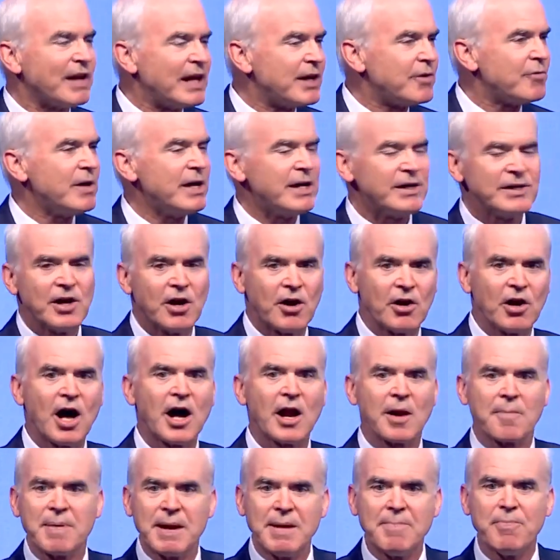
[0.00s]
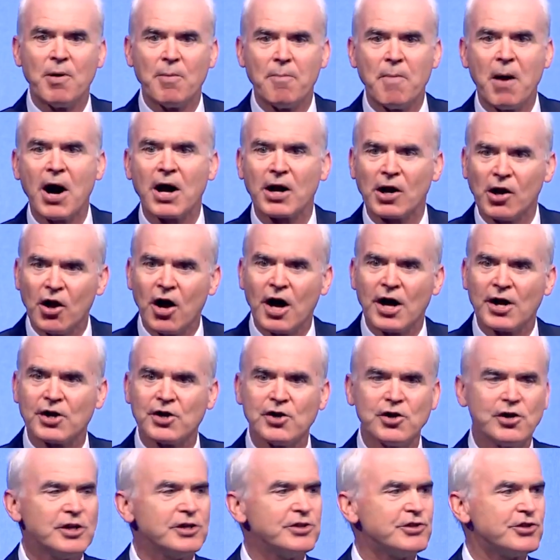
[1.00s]
Like a lot of people bought a lot of
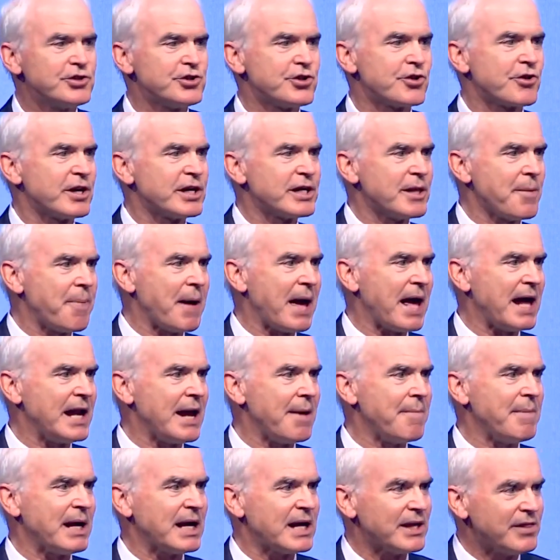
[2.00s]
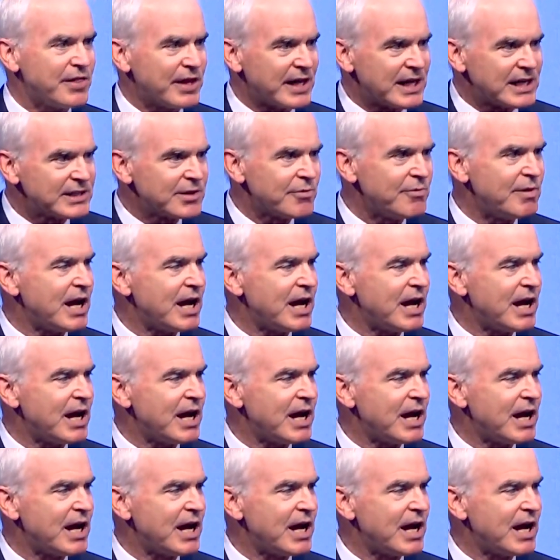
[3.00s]
goods during the pandemic and things,